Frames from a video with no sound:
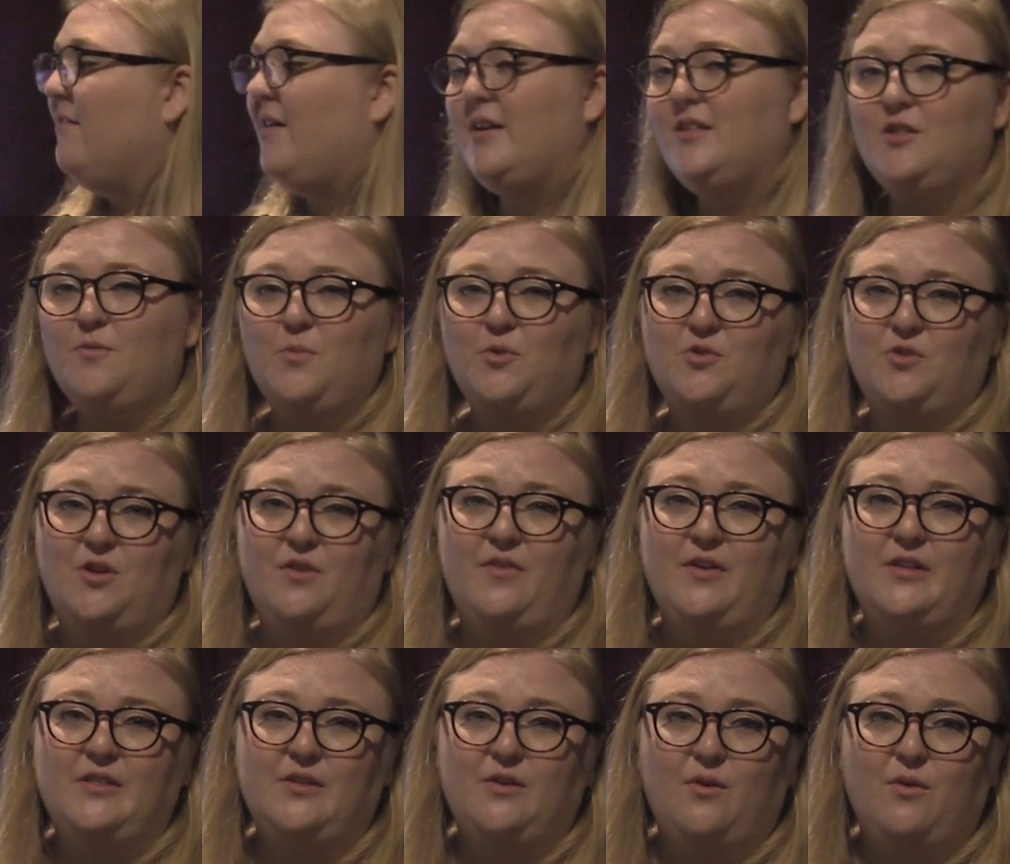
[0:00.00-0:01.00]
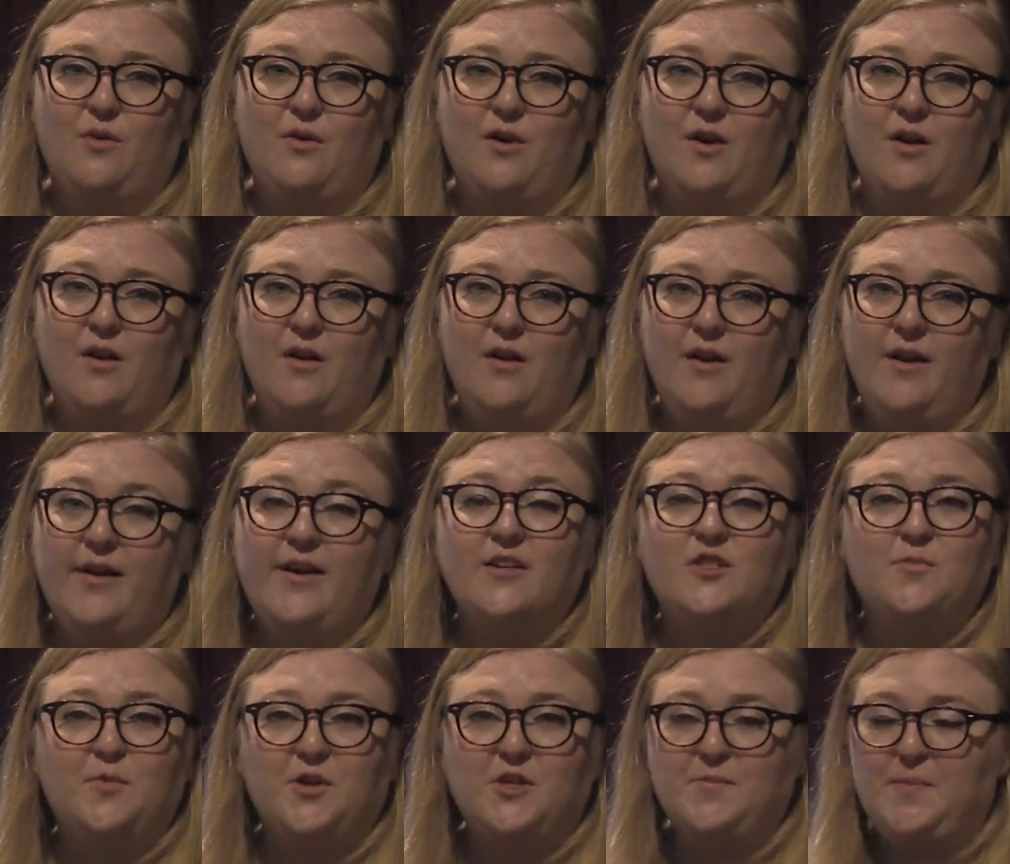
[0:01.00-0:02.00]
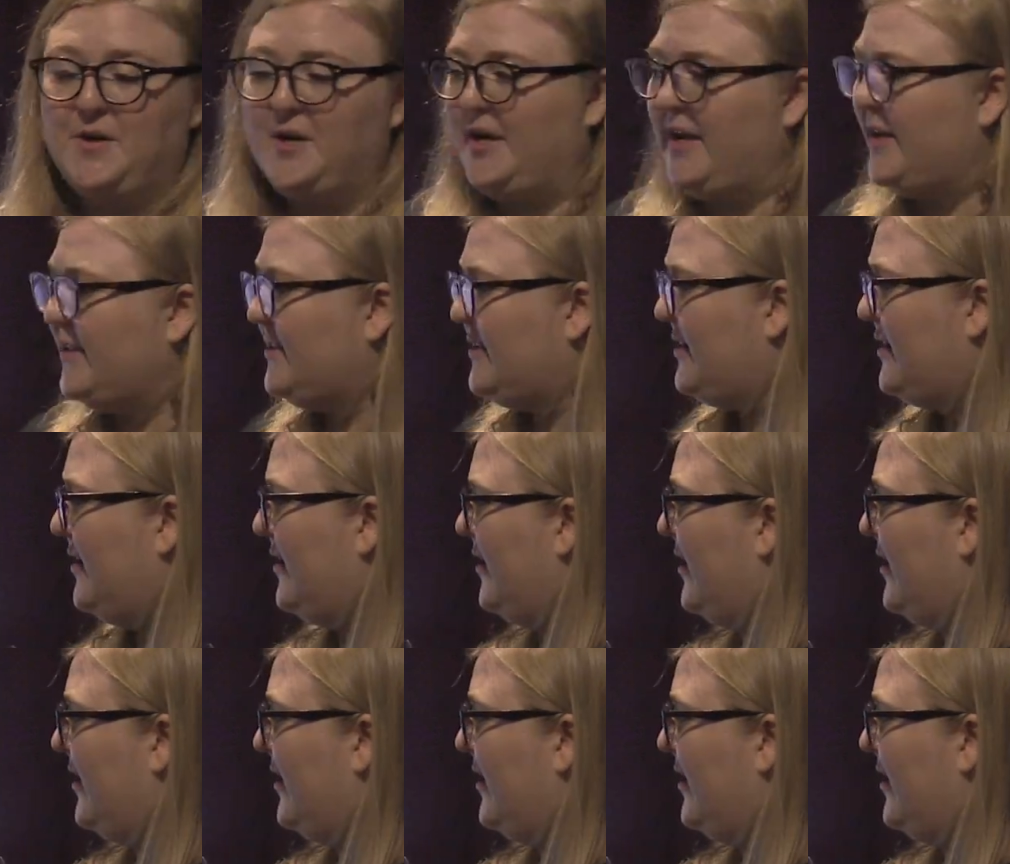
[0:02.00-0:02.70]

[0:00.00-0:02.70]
customer service or customer experience.